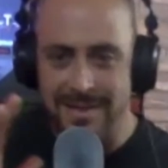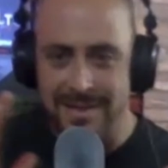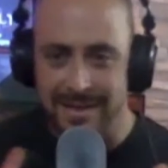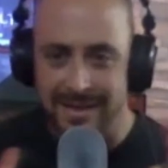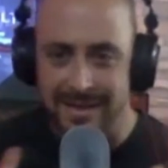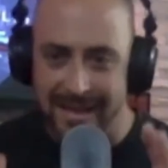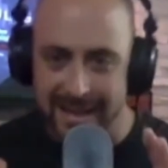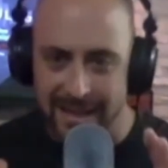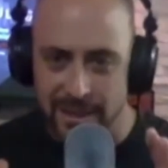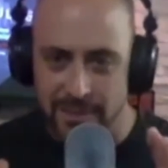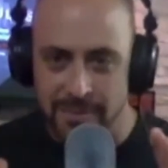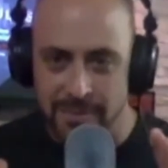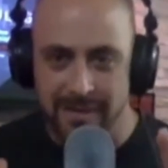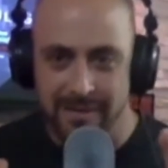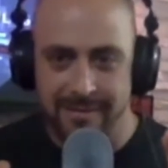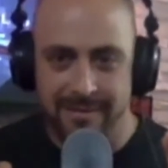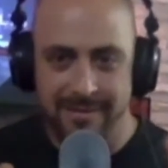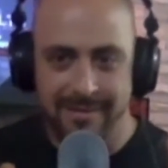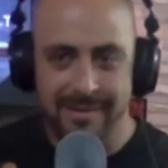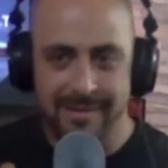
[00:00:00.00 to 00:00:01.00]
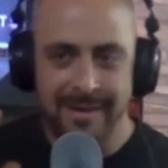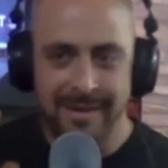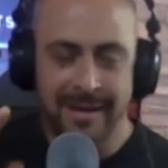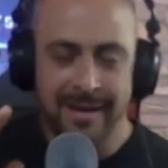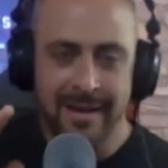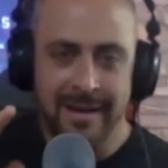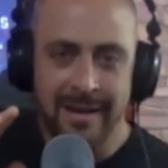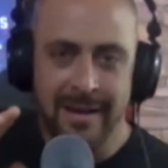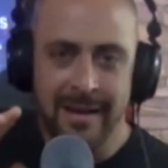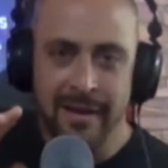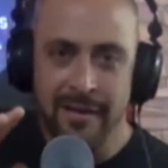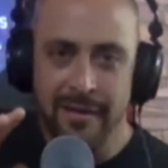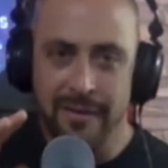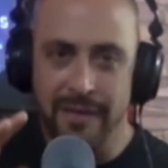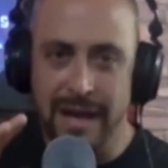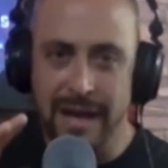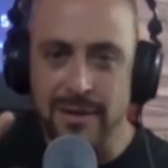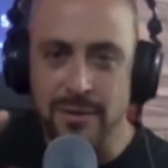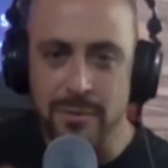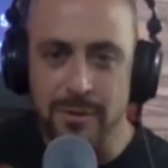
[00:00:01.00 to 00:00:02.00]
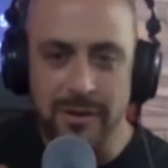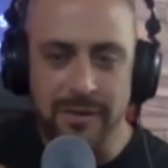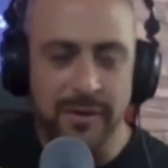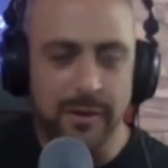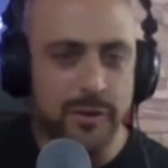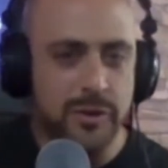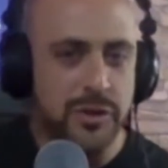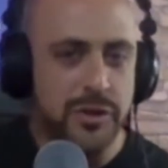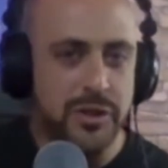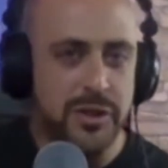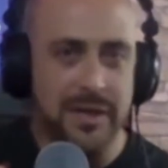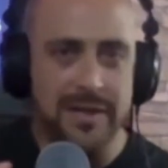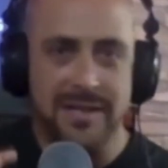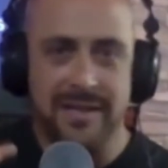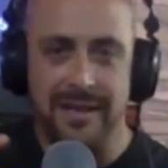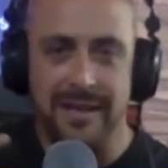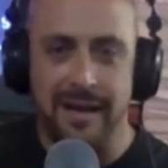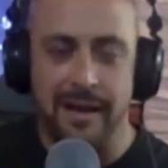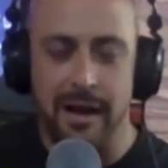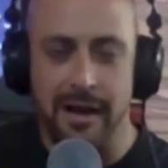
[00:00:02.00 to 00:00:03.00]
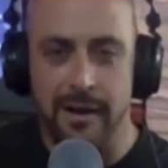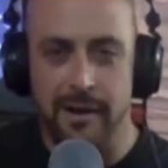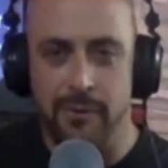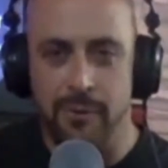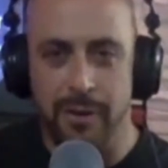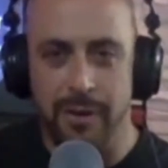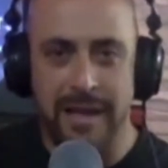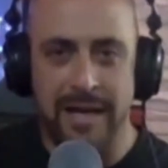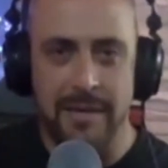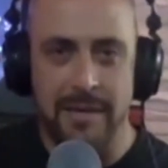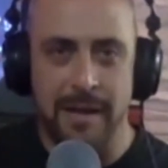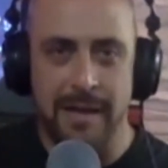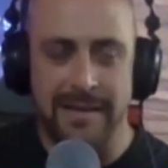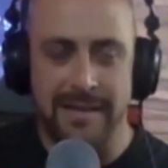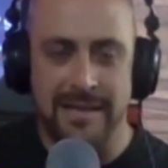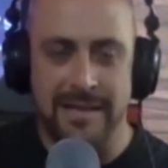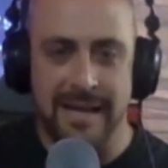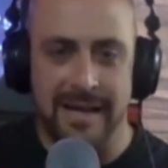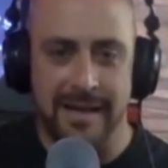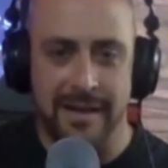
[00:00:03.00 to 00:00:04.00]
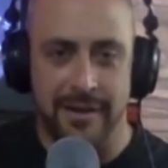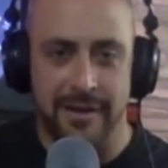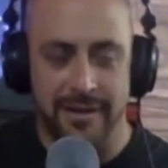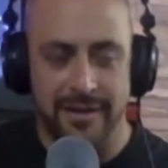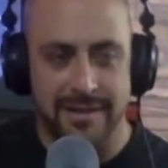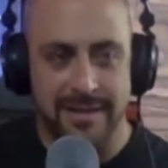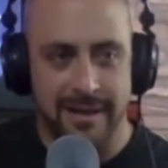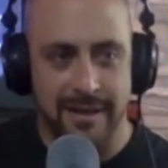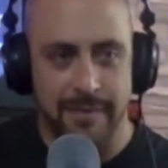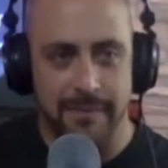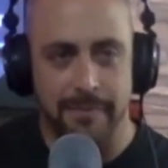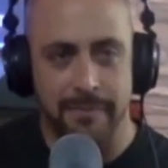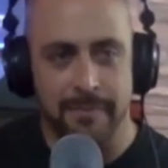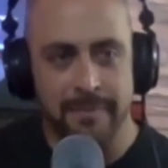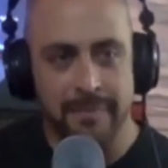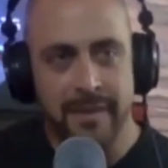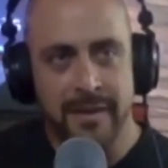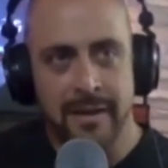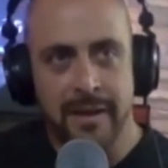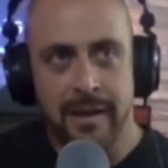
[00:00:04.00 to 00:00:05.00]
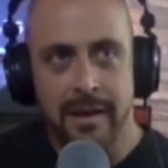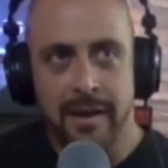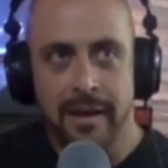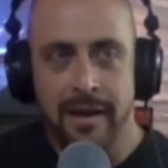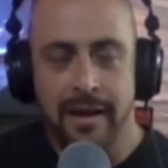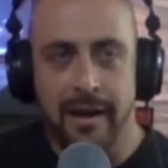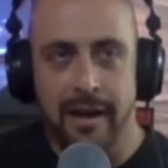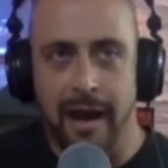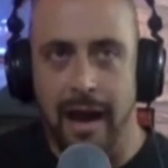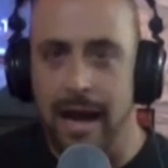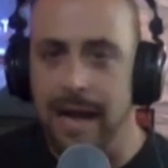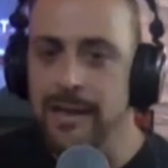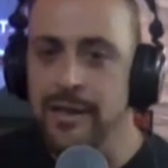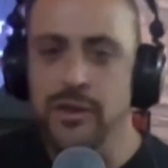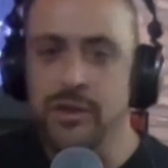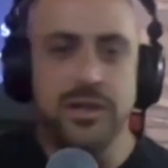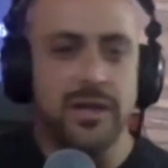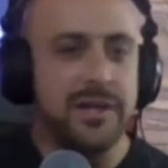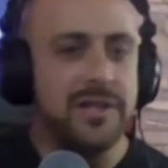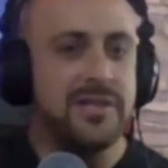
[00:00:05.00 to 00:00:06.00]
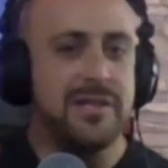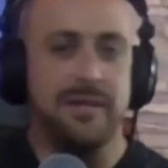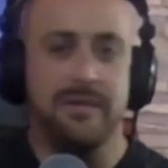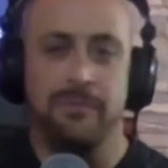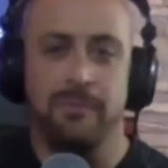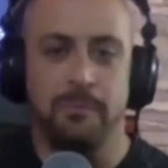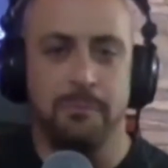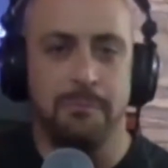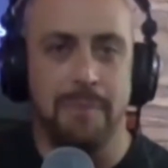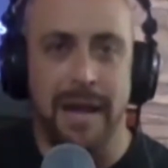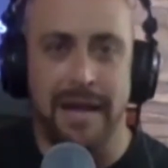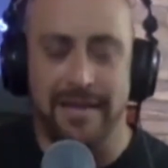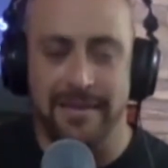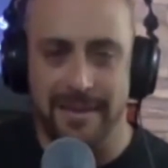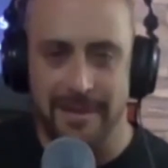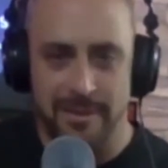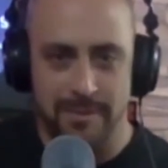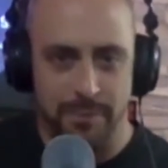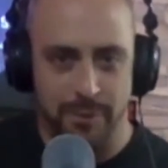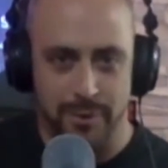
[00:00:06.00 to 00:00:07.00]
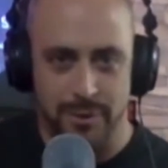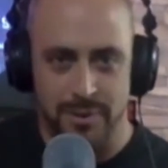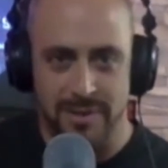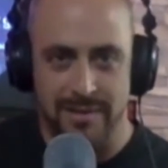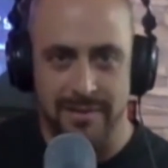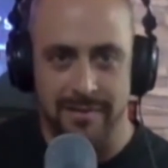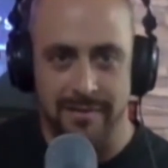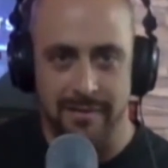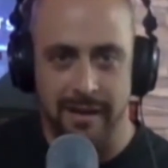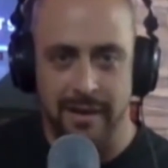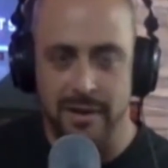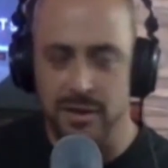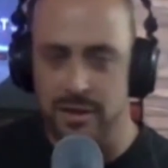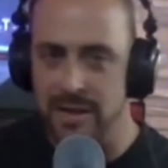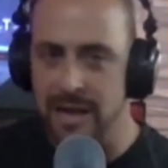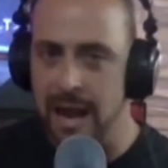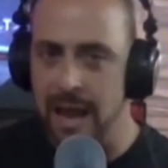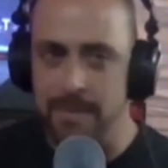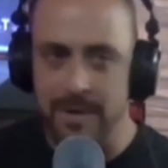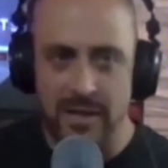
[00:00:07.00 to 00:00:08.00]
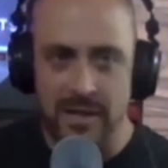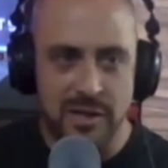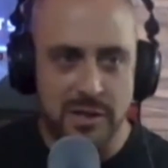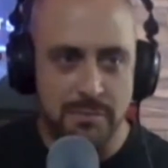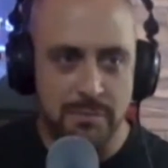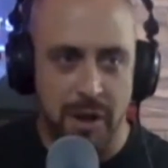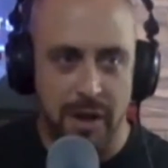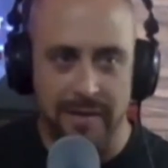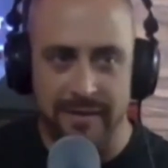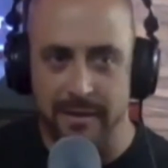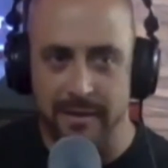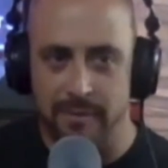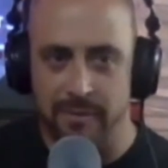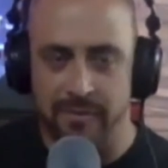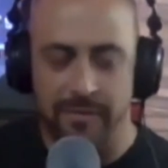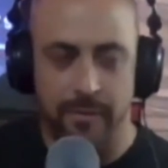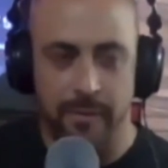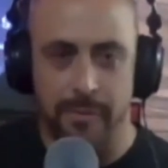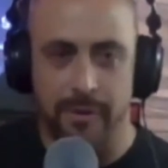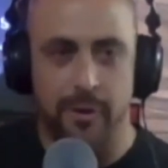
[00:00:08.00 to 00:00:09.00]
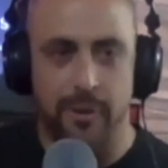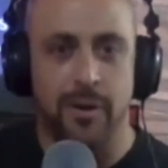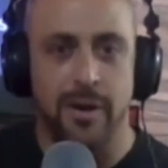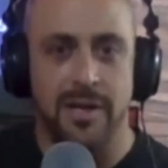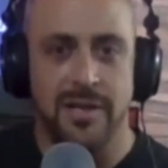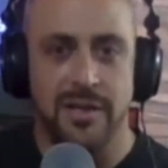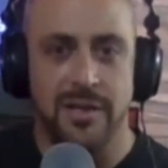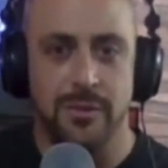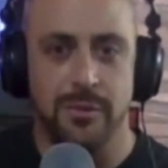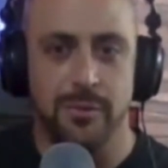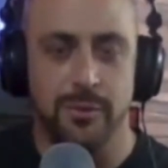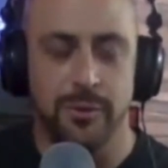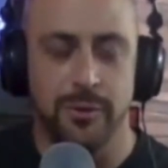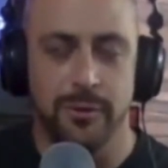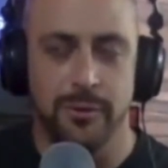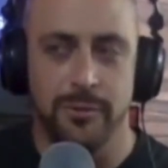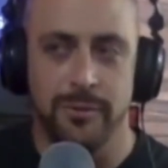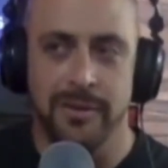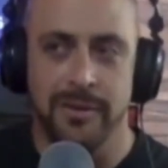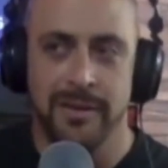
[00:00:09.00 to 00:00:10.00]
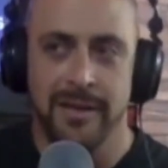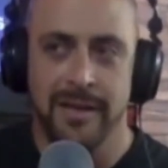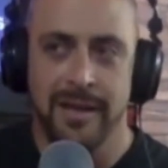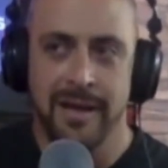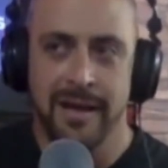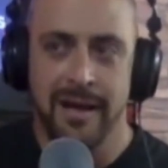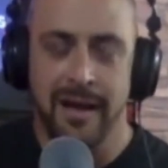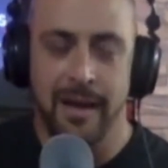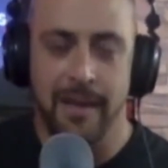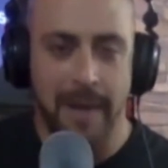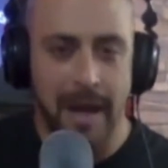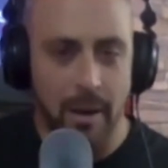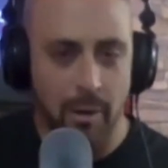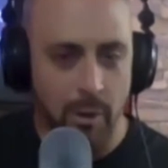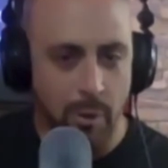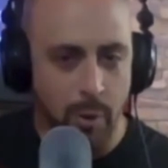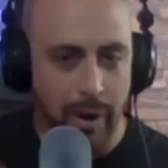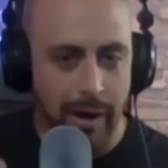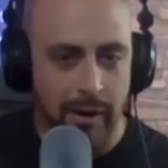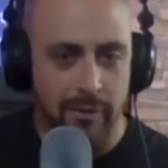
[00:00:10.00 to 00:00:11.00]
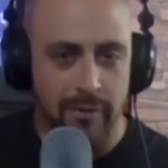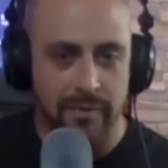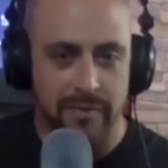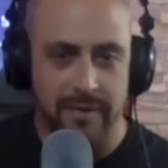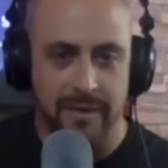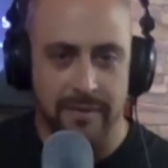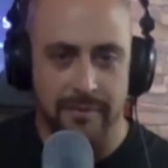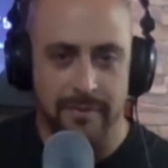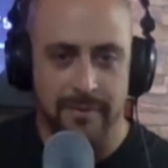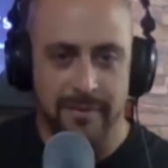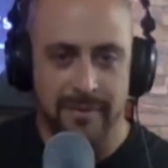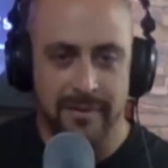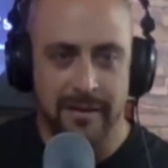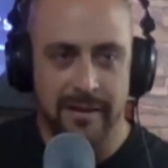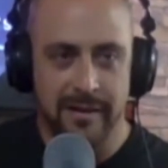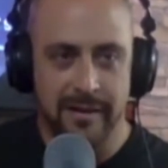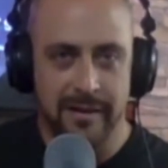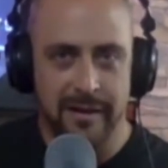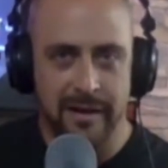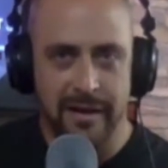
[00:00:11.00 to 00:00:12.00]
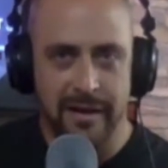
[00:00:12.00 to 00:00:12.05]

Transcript: awareness and engagement, that's where they're just, I relate it back to dating all the time. I just met this person. I just happened to spot them from across the room. I'm now aware of them.